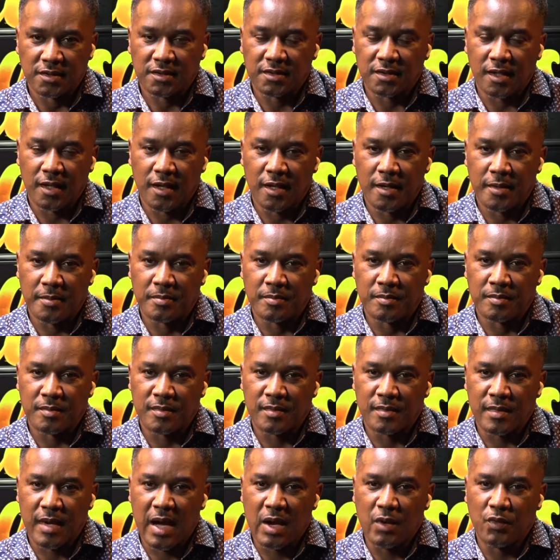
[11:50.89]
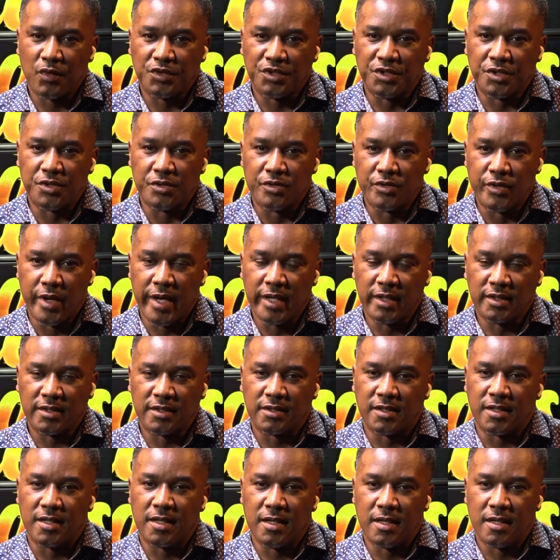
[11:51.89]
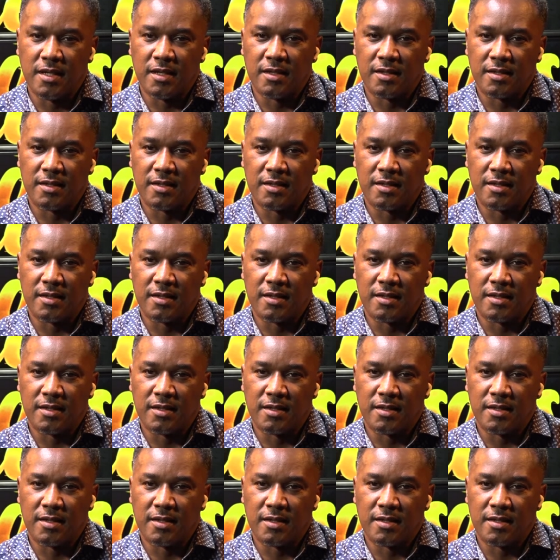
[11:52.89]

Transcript: how would you rate the